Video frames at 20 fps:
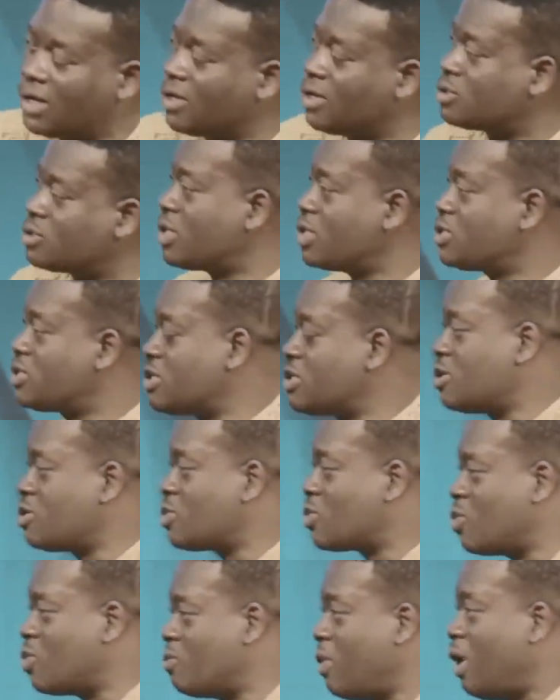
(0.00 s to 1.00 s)
into the
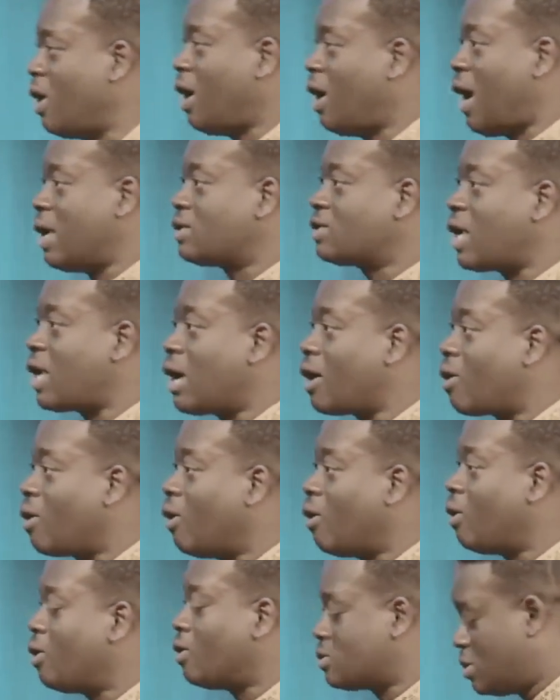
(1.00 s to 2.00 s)
sitting room, and thank
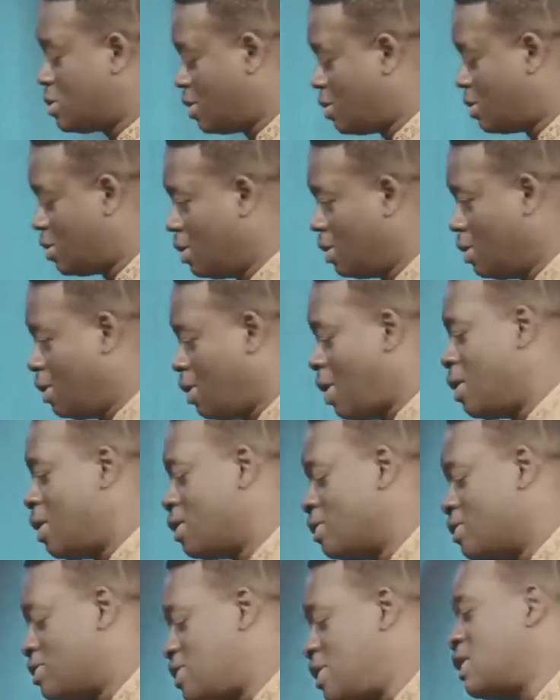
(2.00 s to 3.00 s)
God,
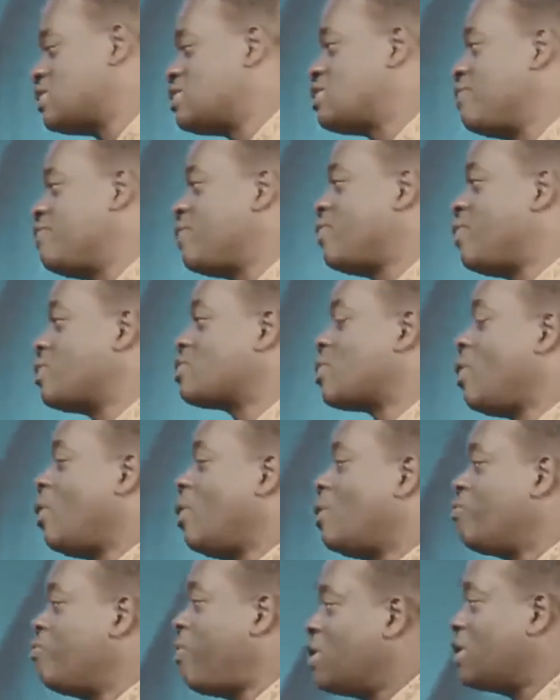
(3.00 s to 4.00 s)
DSTV was
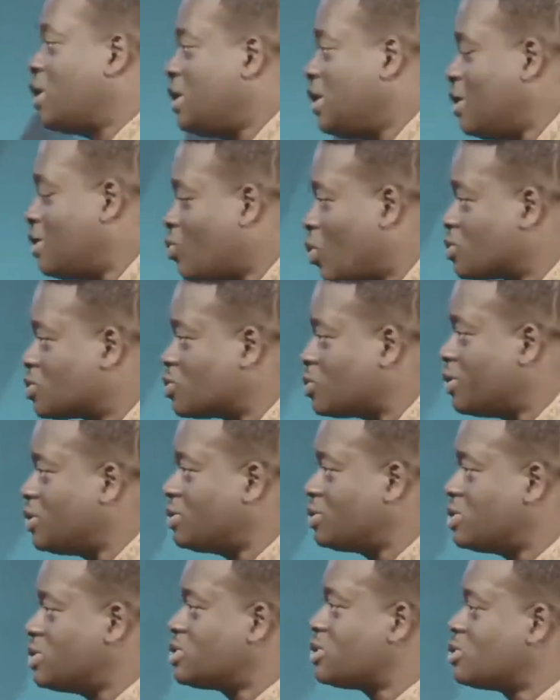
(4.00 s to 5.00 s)
on, Benny Hinn was
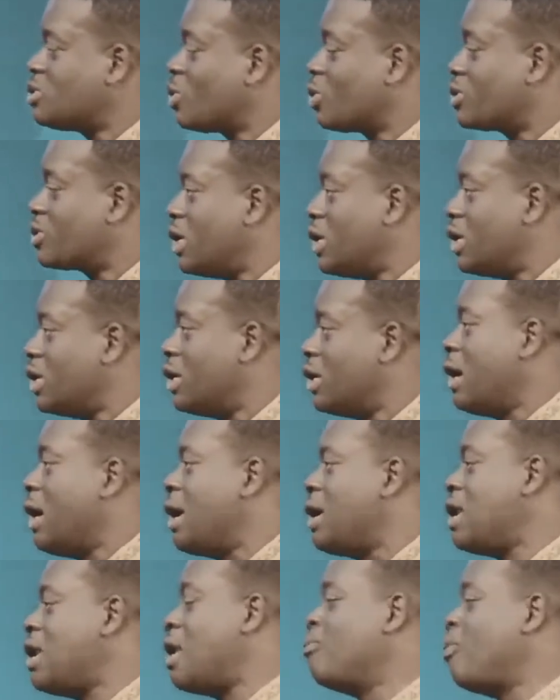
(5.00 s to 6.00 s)
doing This Is Your Day.
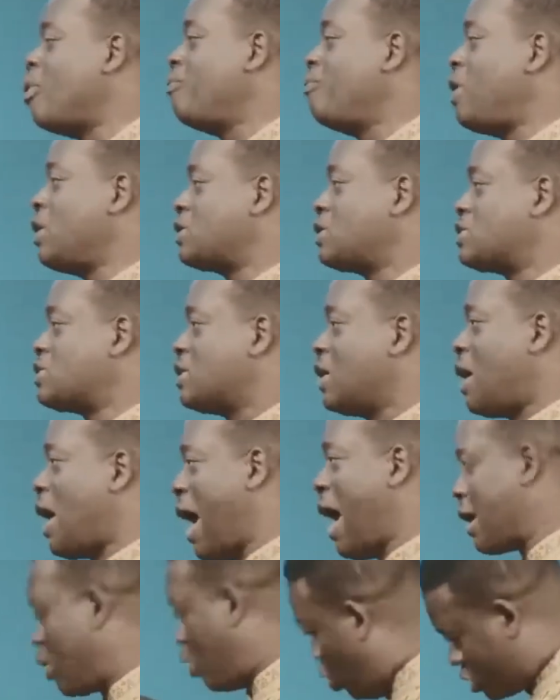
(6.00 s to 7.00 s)
In the moment
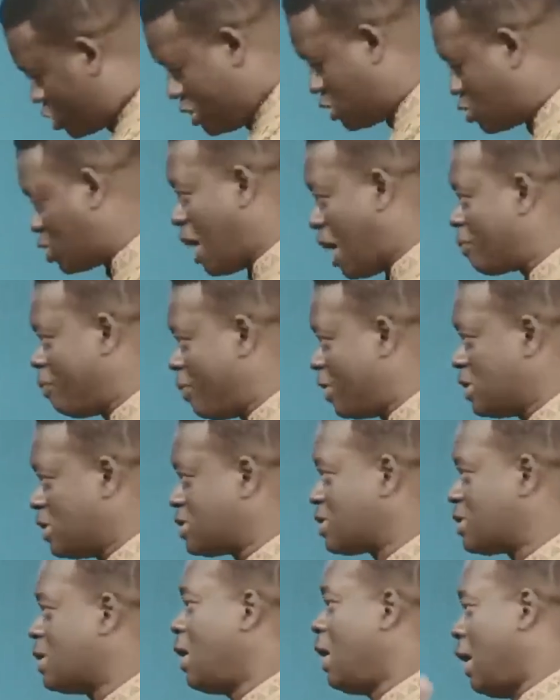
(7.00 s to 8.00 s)
I got into that
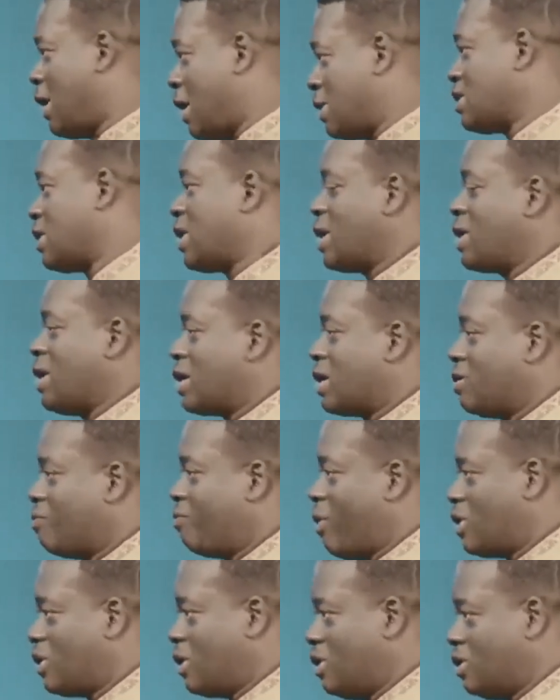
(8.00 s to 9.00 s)
place and I started
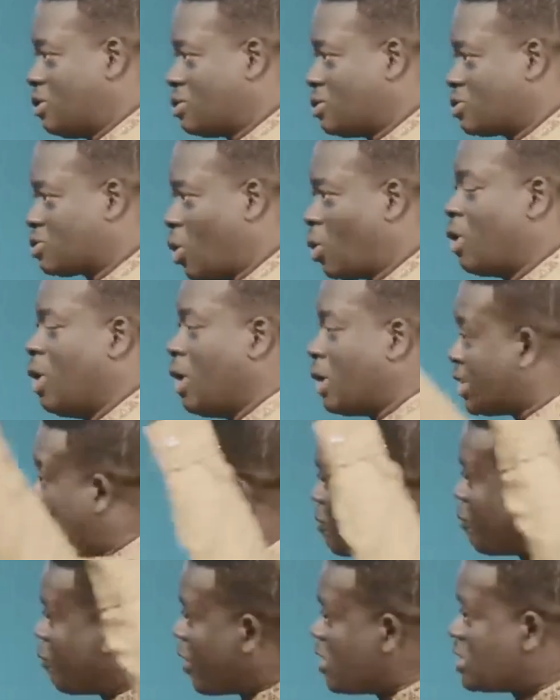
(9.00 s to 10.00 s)
hearing Benny Hinn talk,
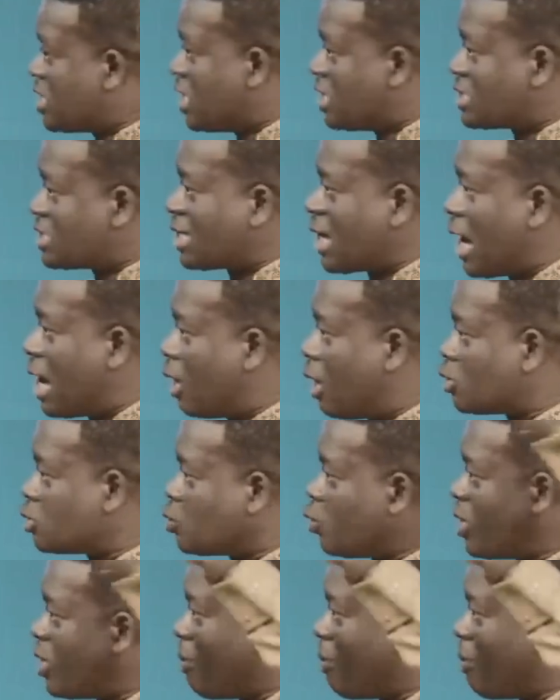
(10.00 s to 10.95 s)
that presence that I lost with the